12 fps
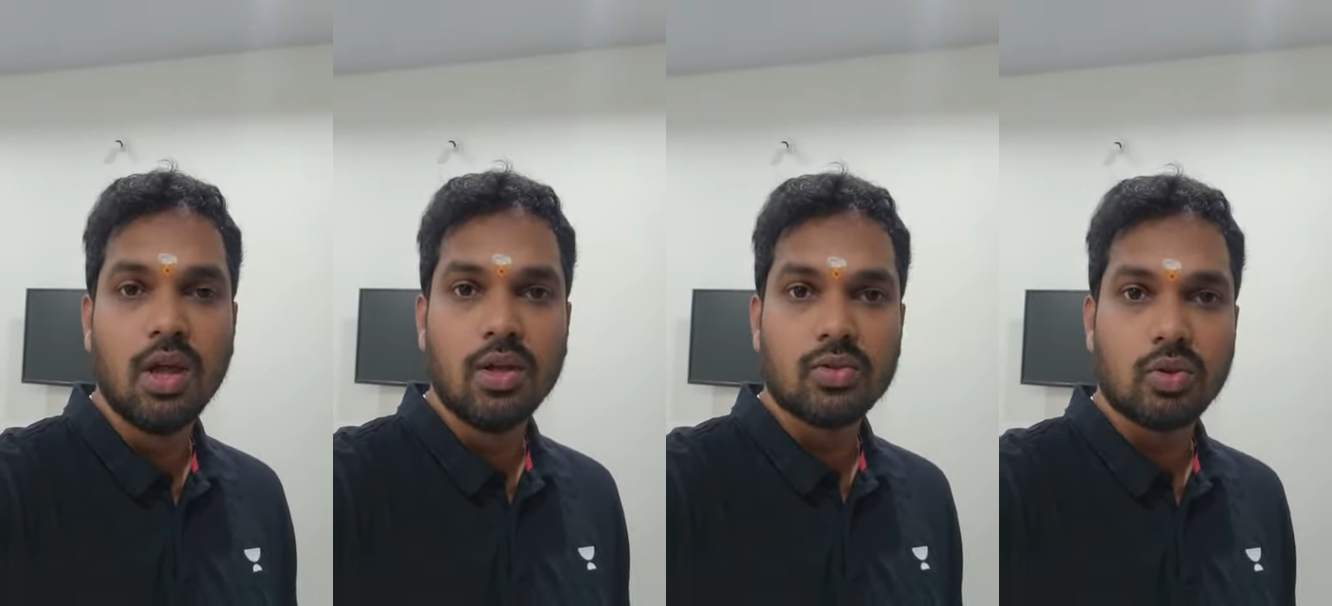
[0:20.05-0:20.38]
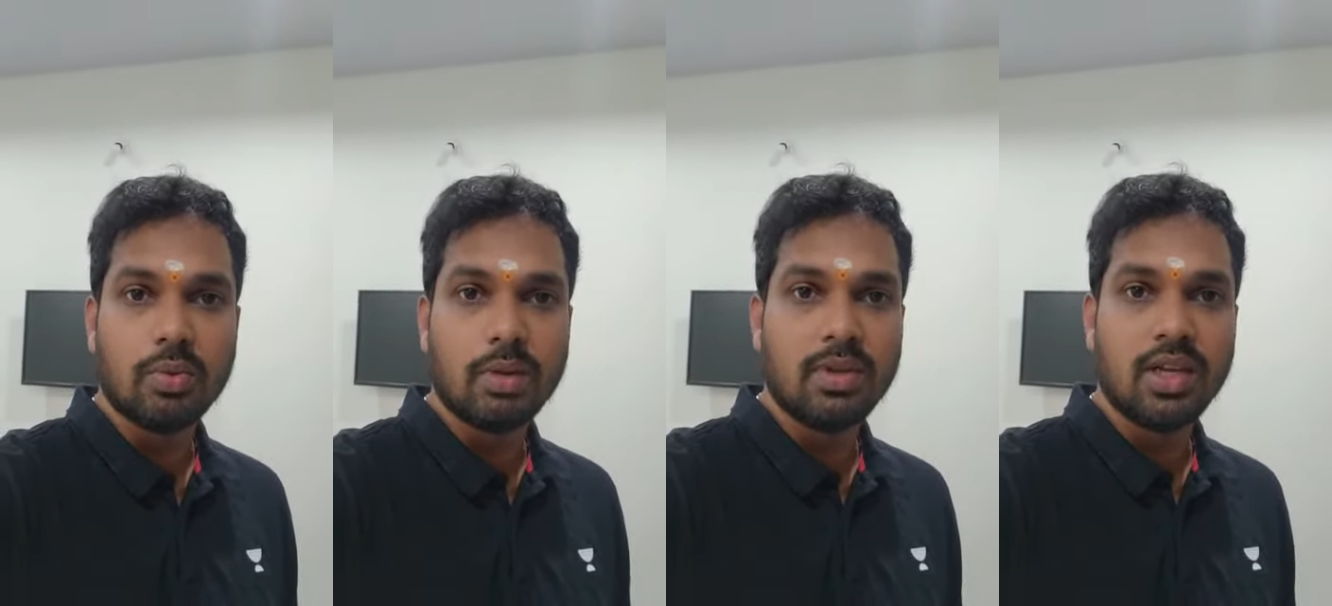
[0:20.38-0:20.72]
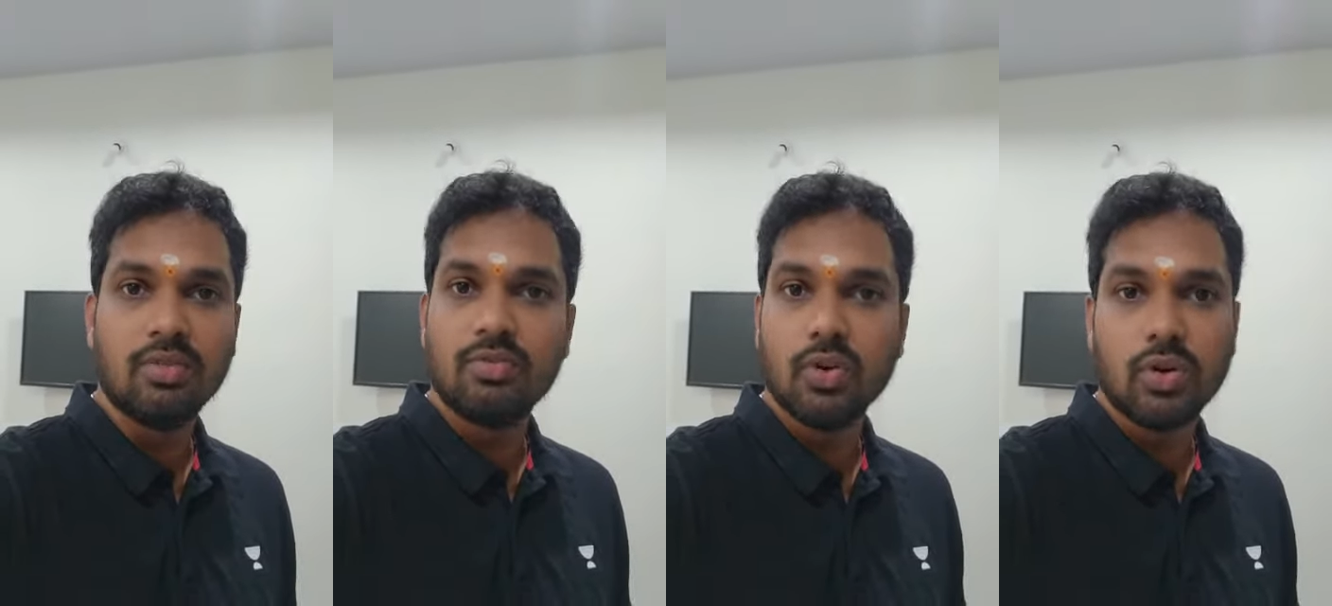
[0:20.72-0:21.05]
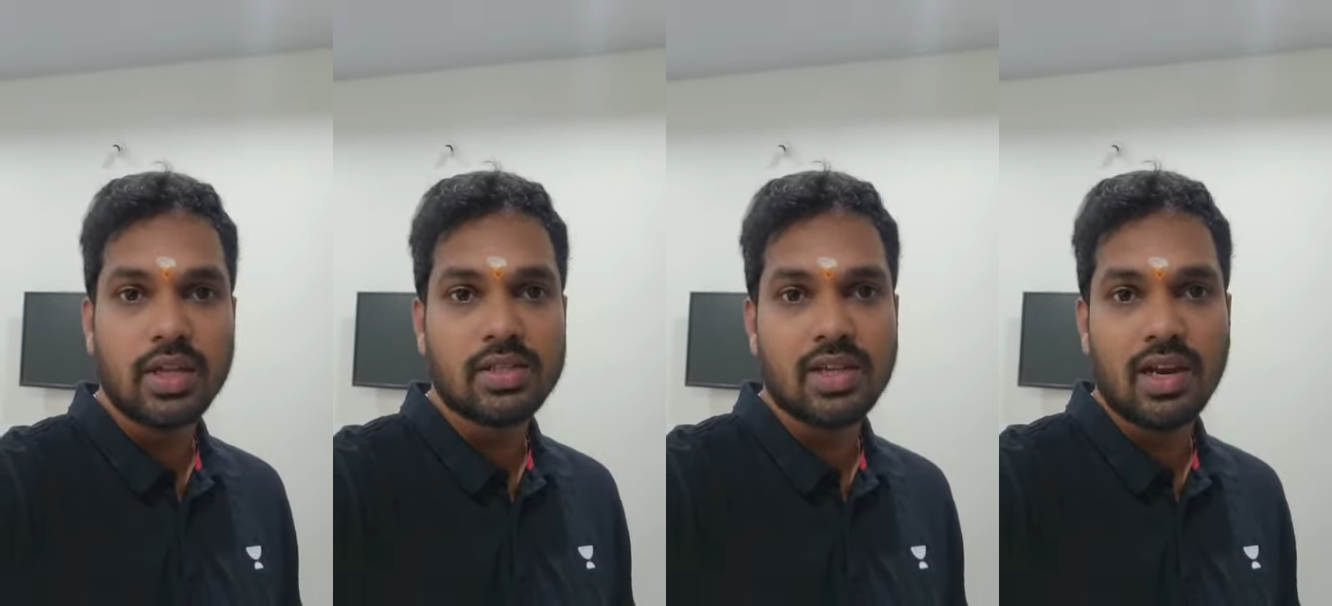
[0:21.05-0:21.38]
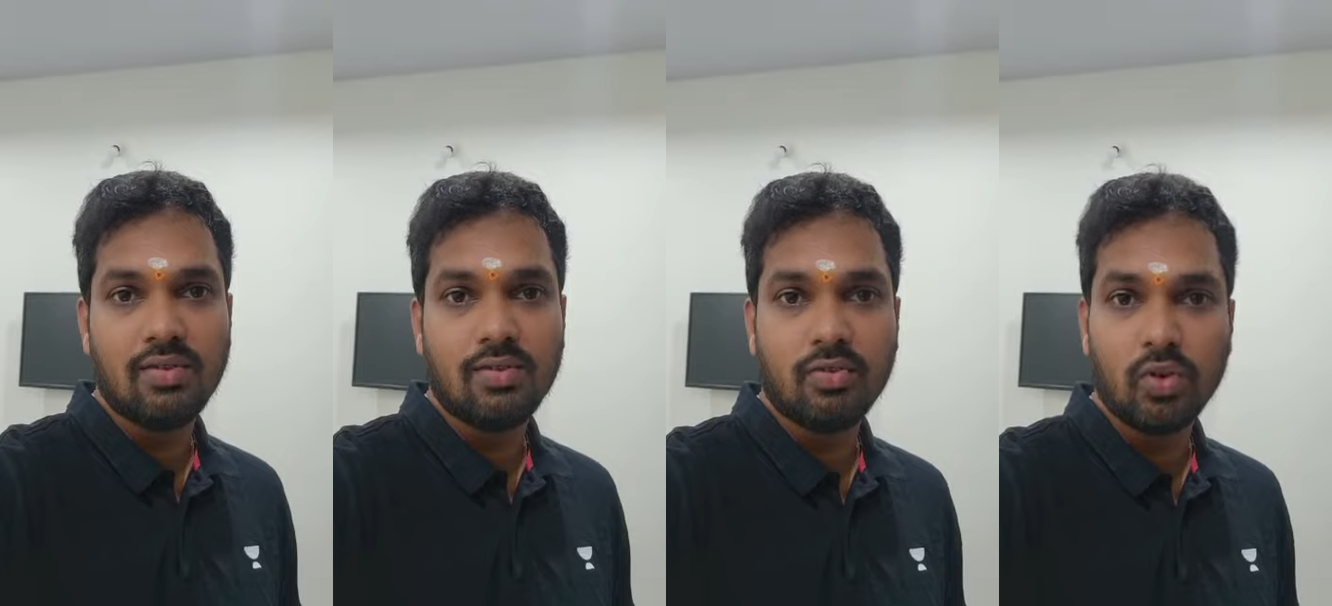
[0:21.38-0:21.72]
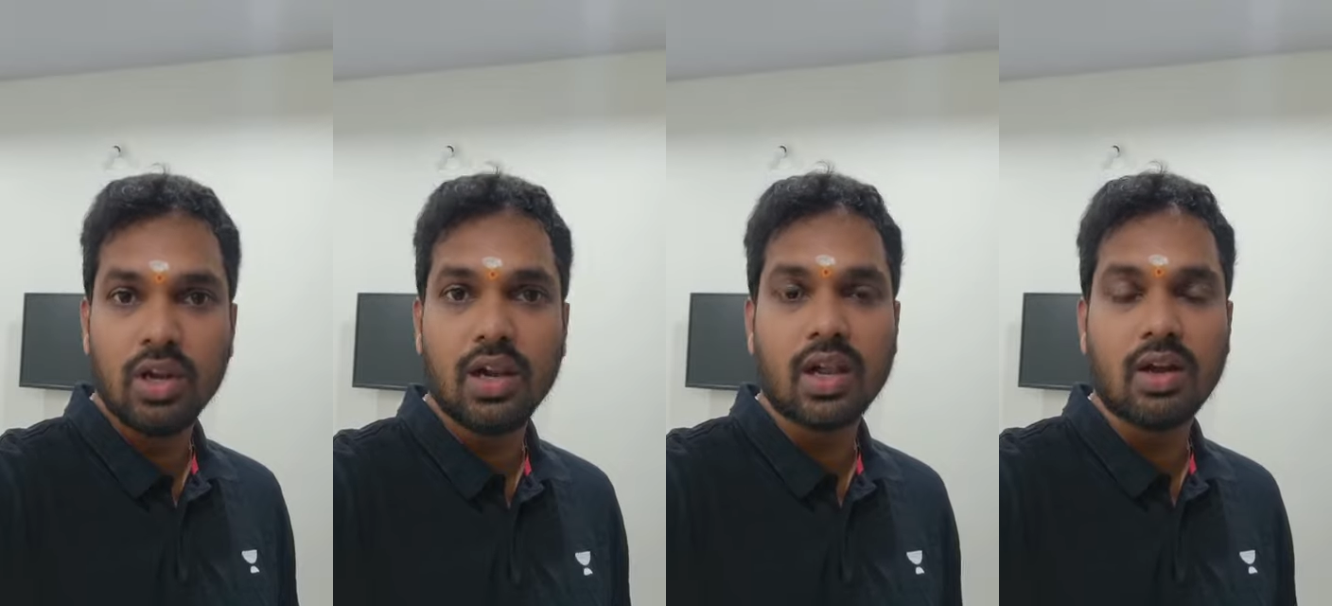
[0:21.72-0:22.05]
so maybe in few days I'll
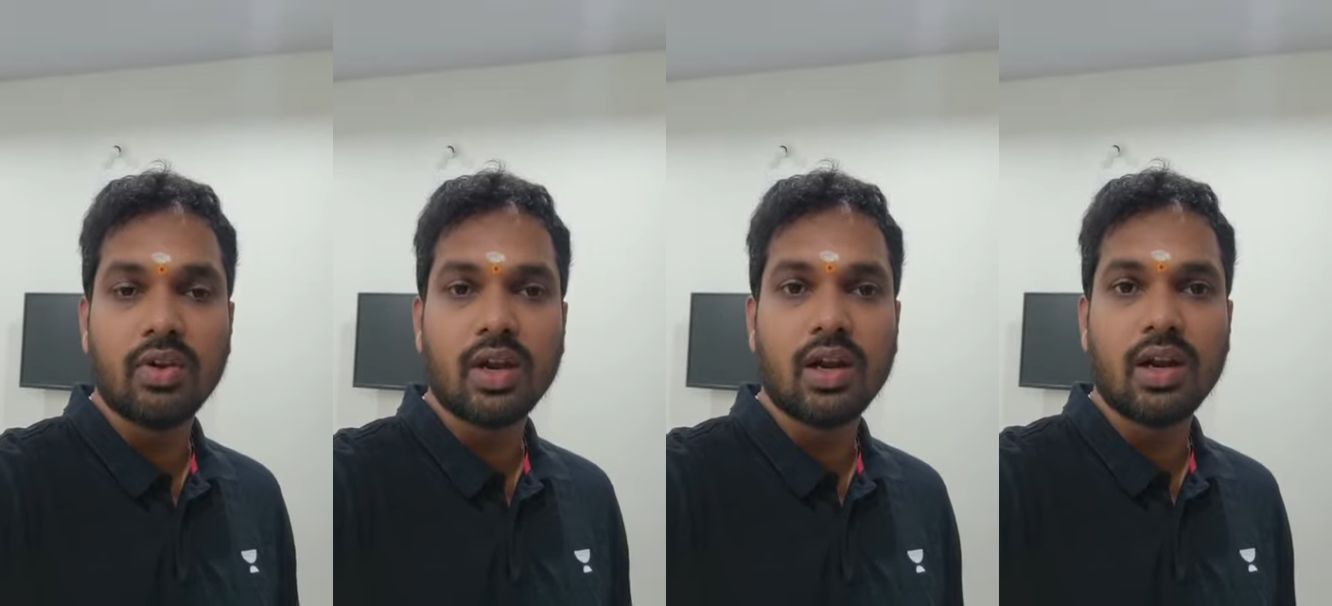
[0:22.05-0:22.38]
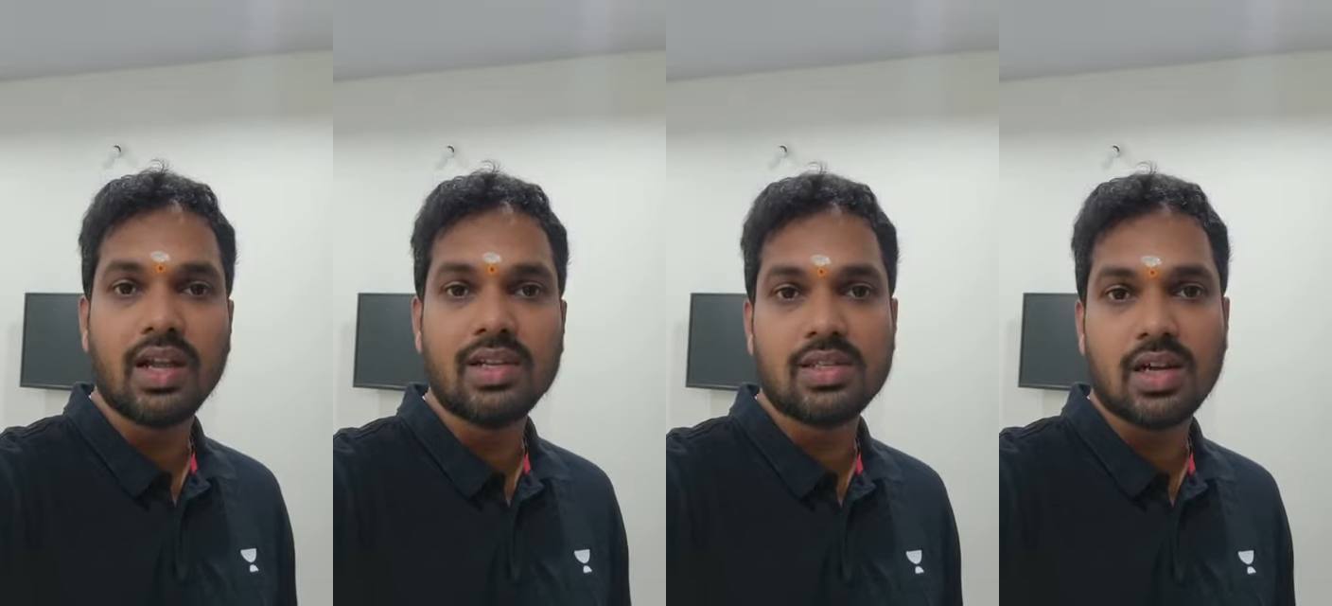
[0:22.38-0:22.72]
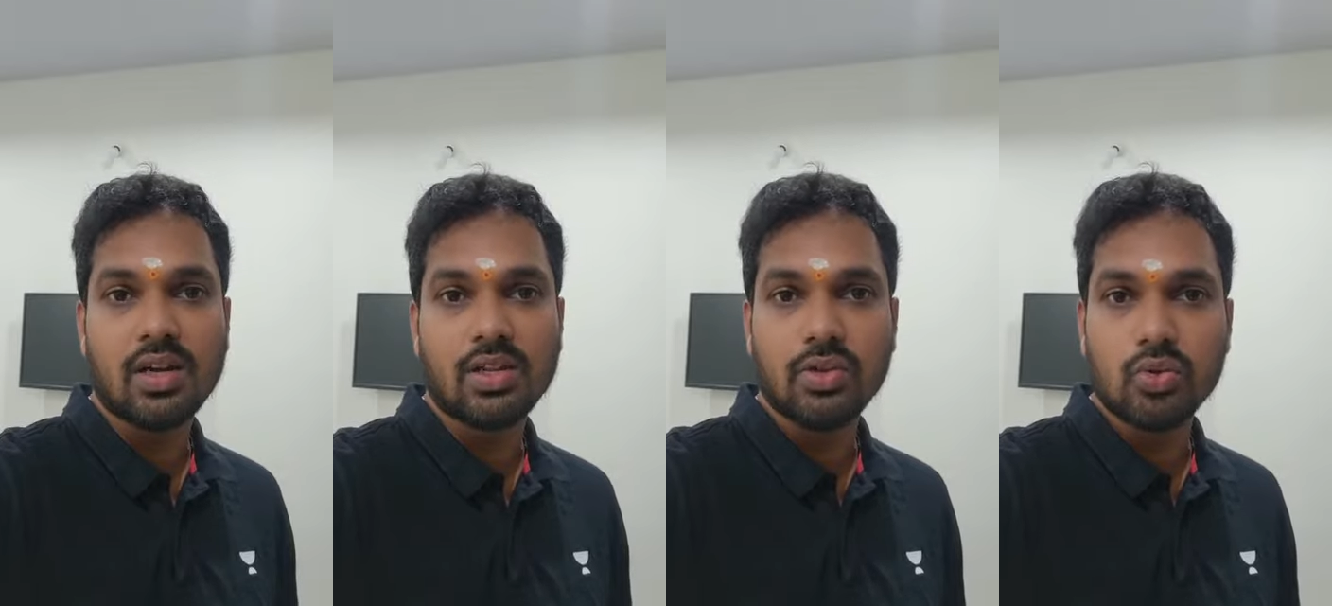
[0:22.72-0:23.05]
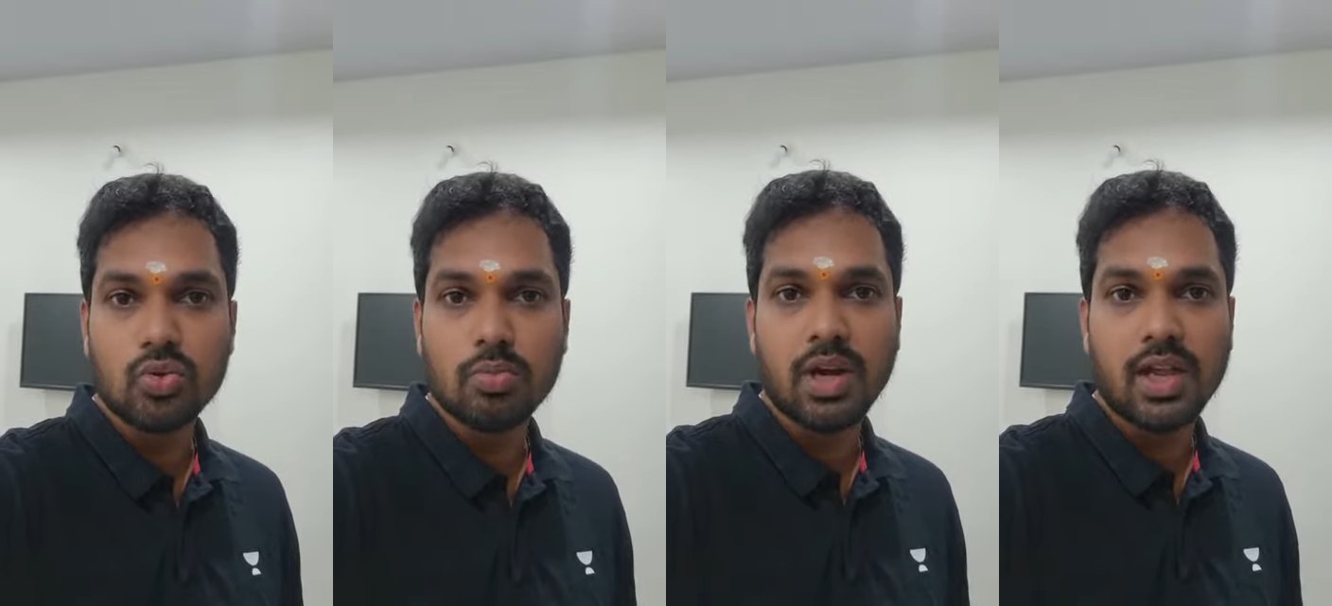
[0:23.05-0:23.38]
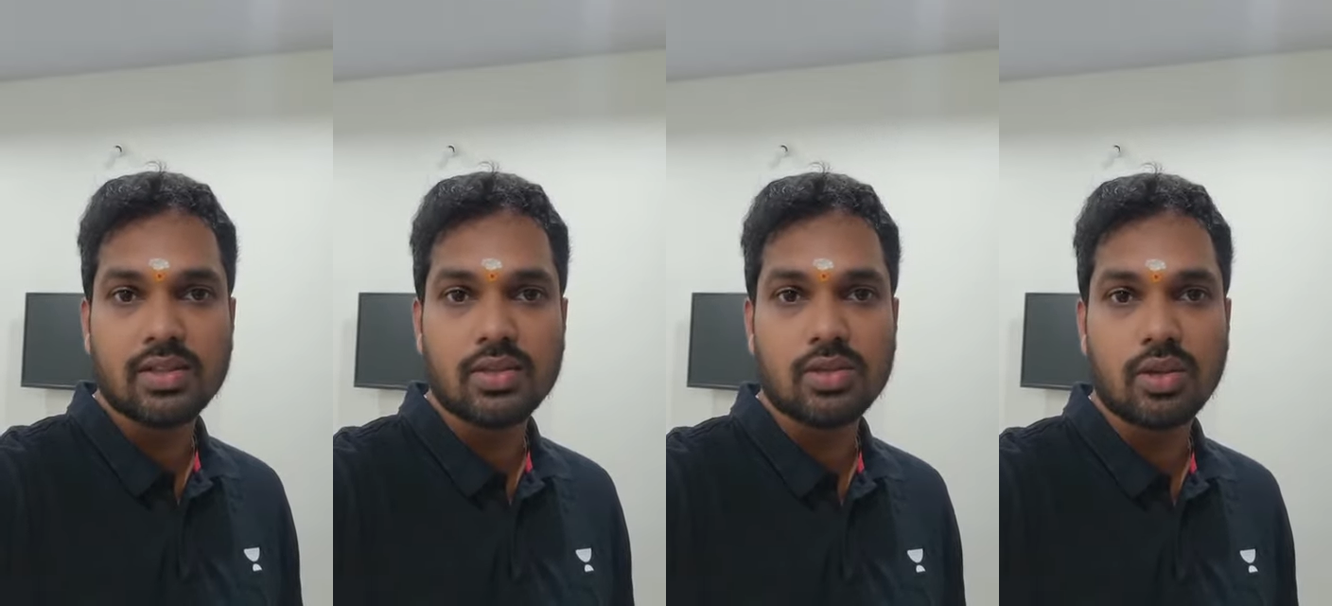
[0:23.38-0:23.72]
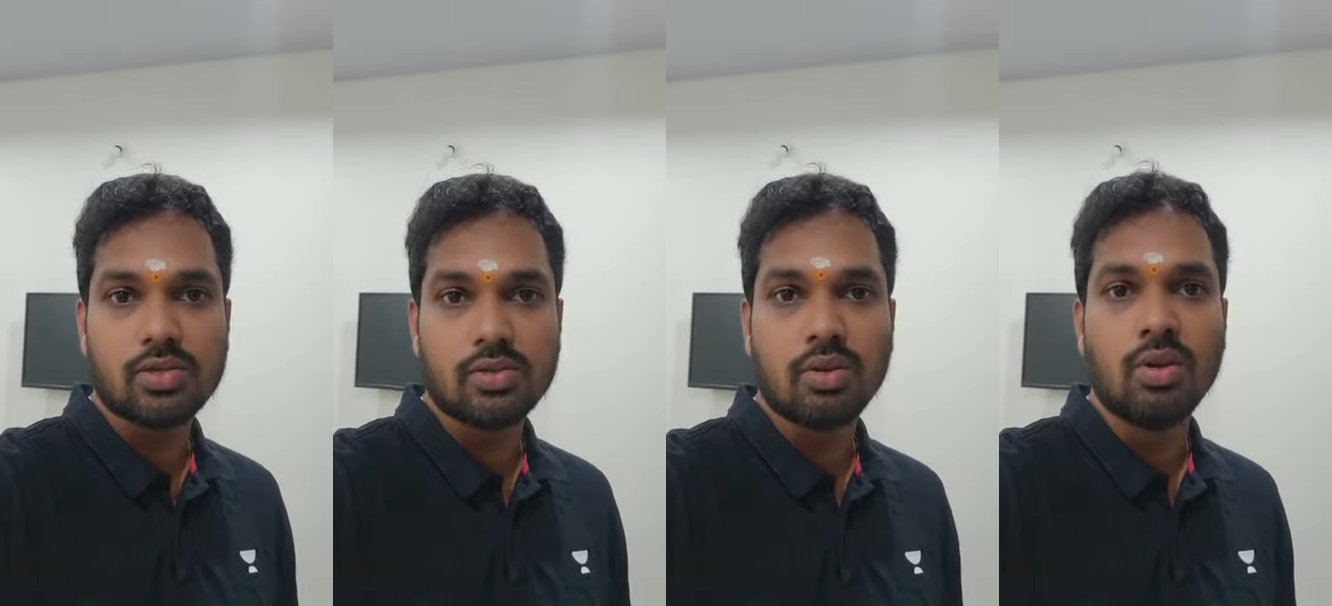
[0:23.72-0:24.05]
fully recover and I'll start the YouTube classes
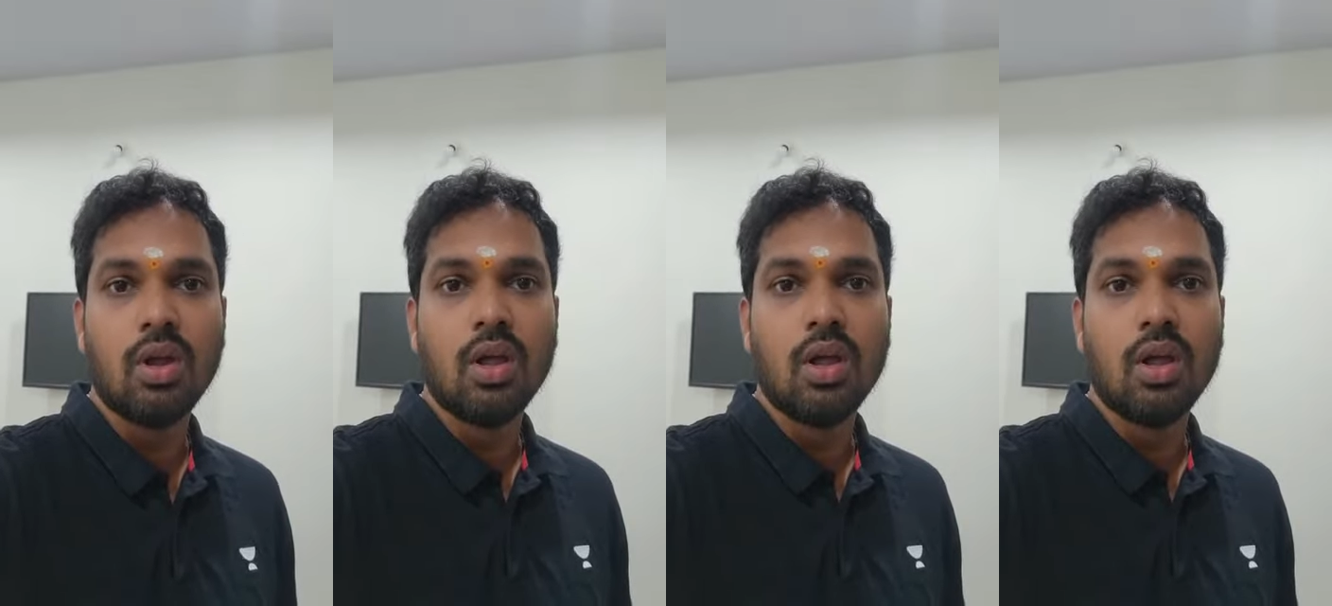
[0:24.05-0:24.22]
also.